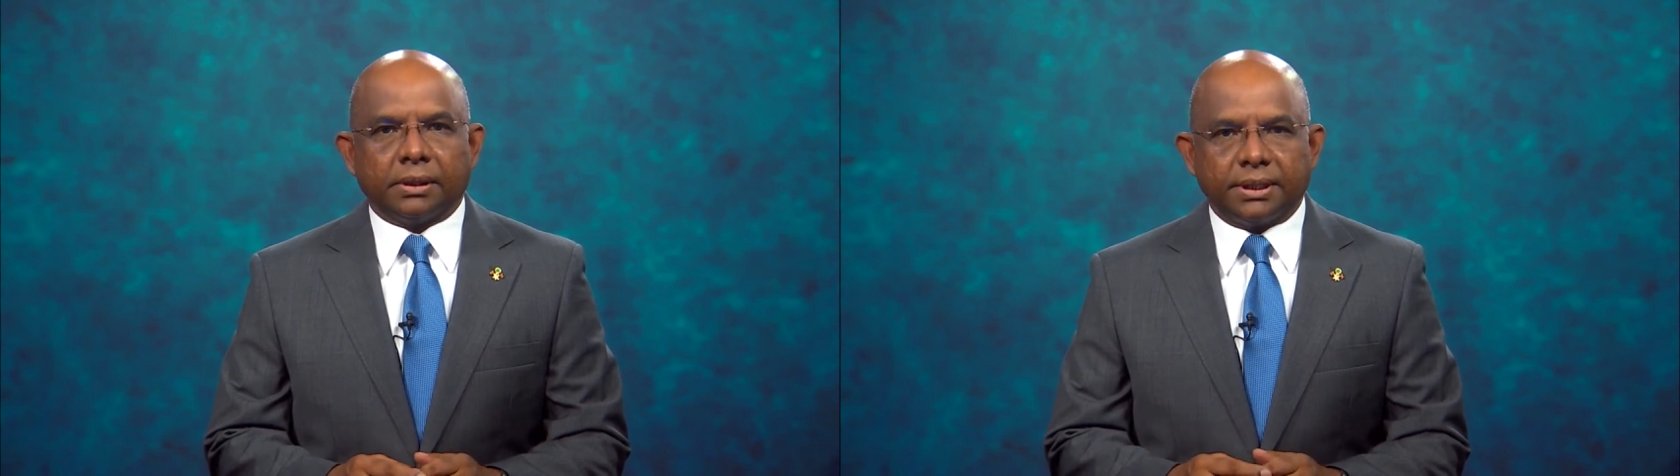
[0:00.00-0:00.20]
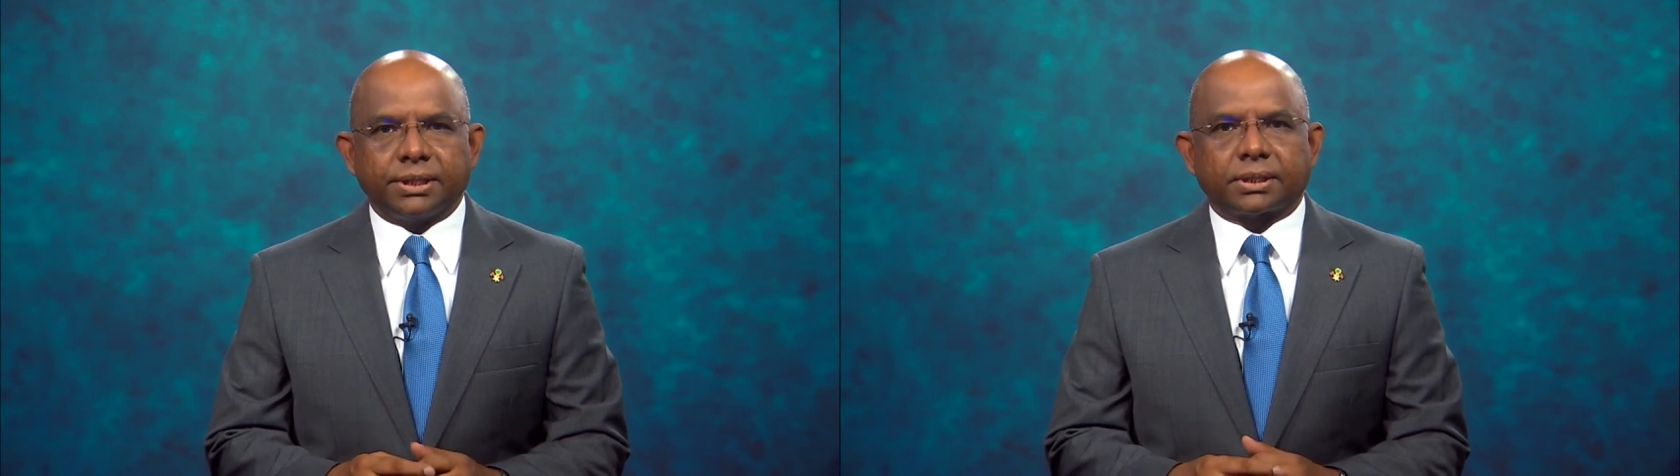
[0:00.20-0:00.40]

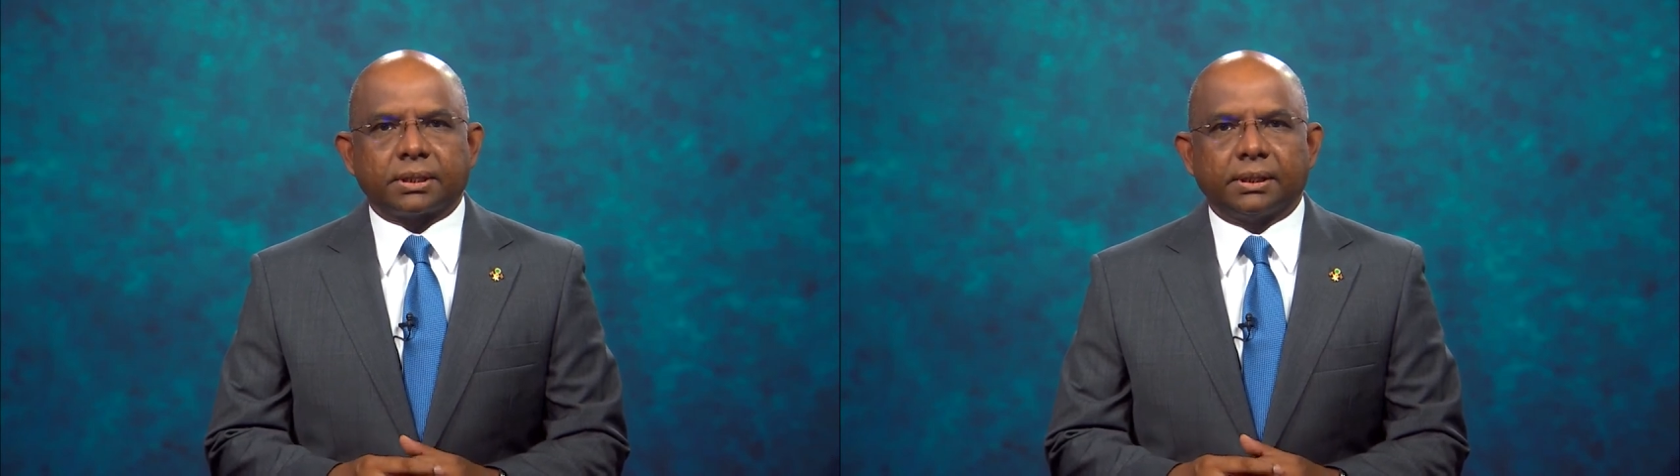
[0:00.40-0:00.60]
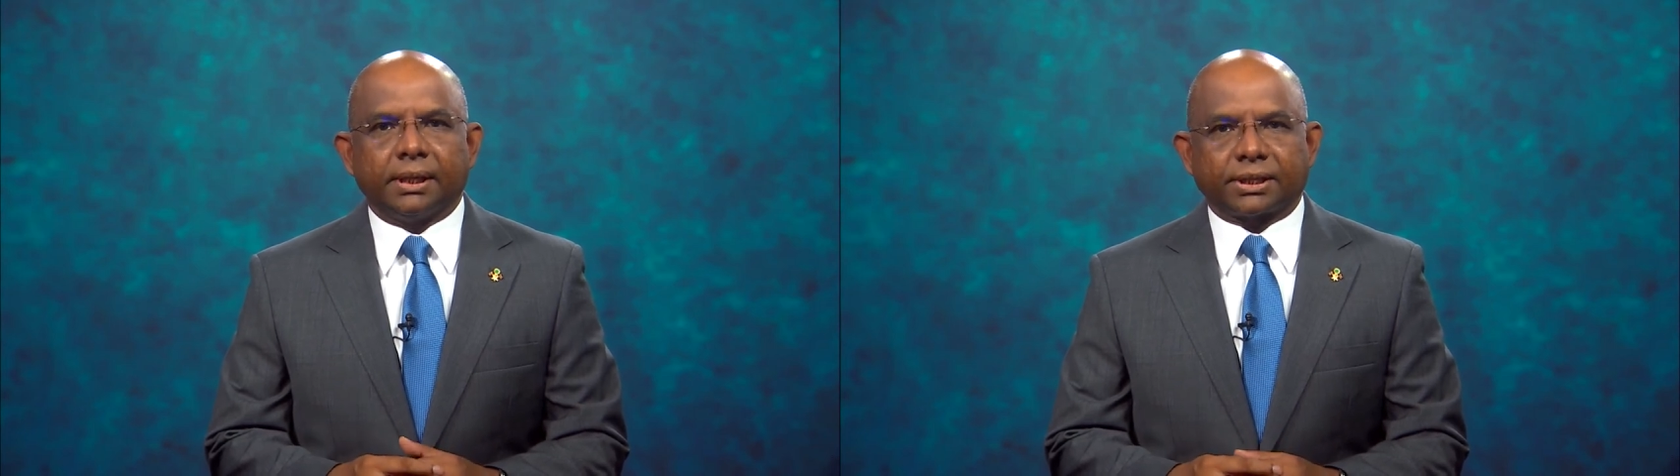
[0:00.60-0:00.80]
This,
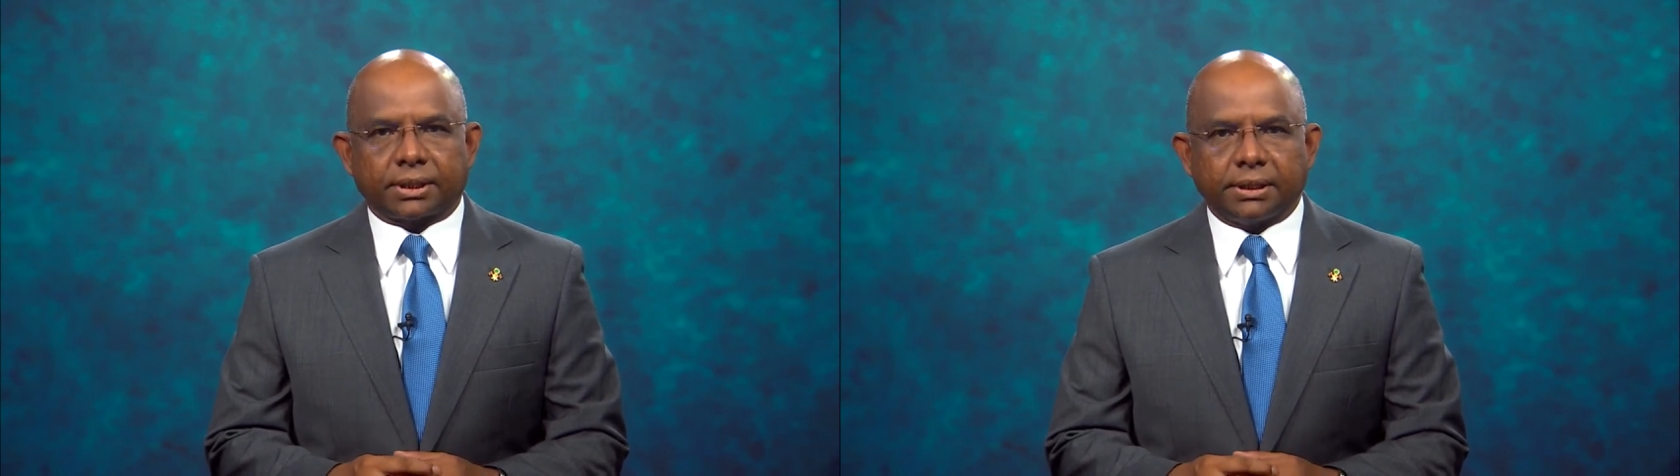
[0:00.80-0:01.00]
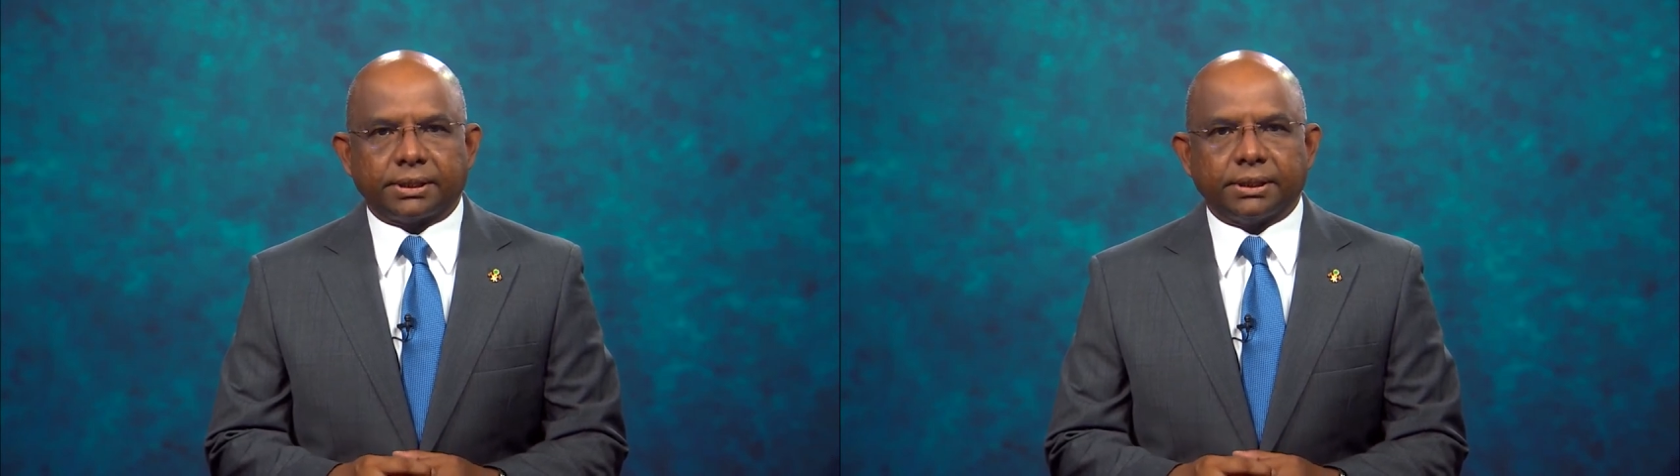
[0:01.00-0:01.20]

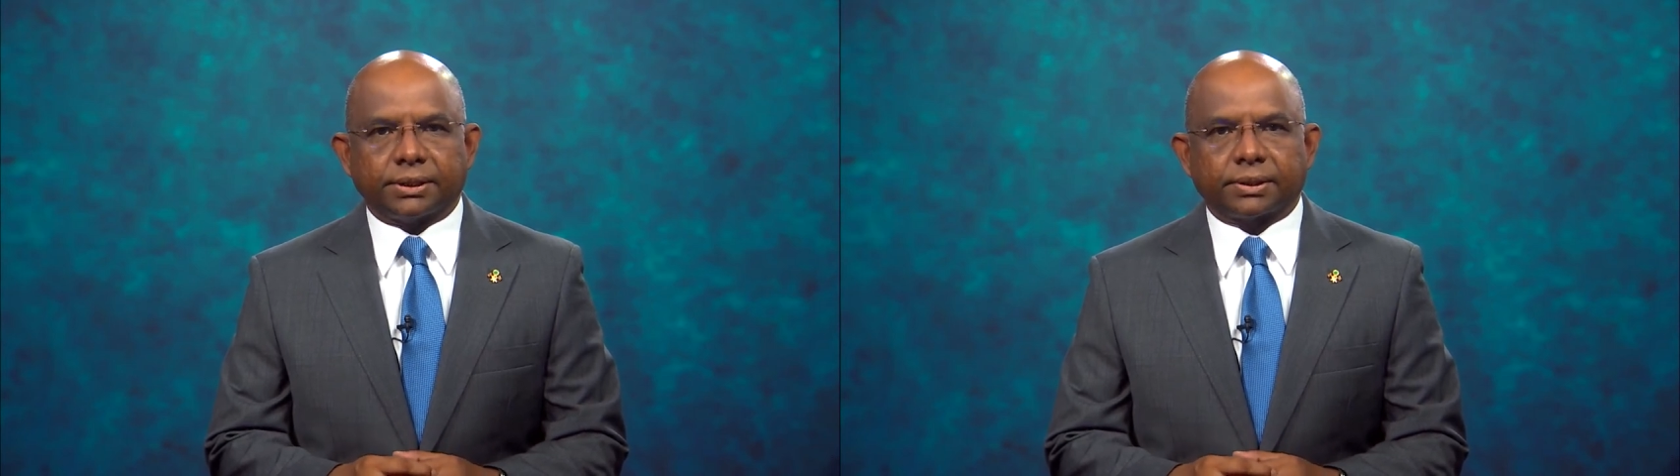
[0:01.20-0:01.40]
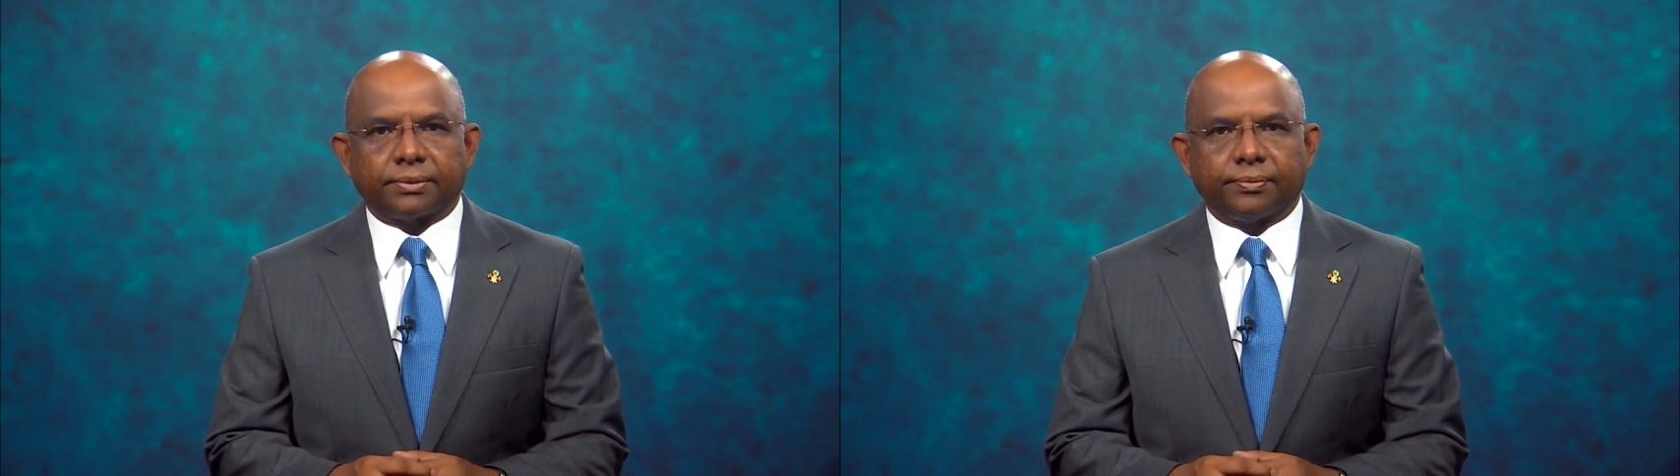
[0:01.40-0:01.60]

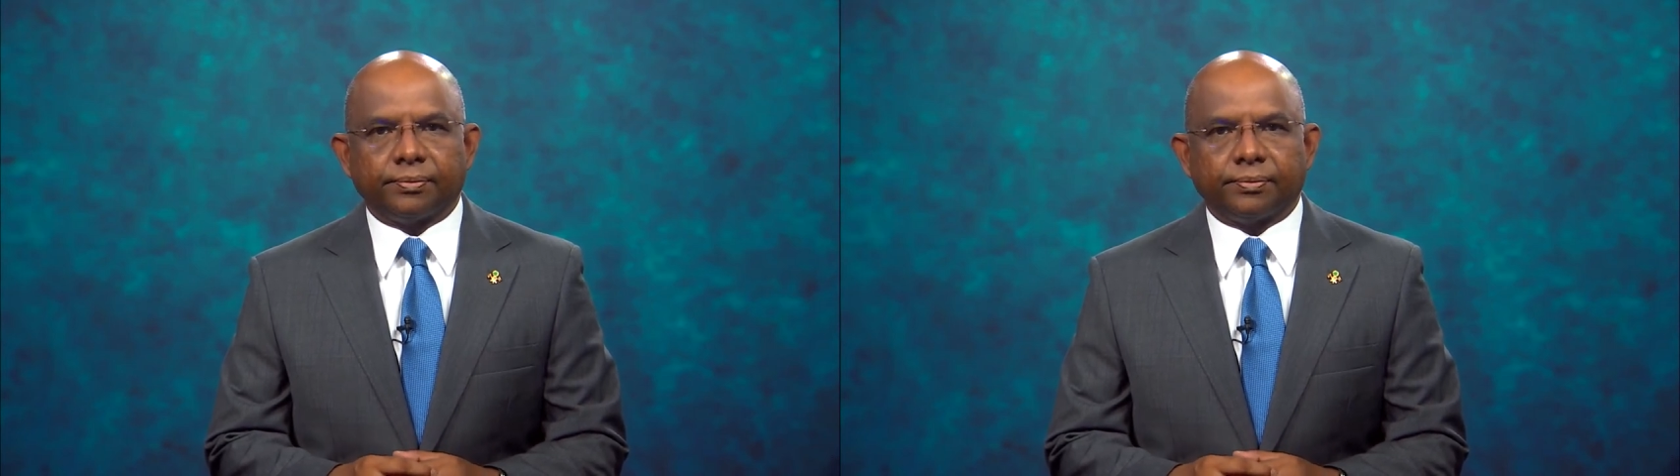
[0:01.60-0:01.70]
Excellencies,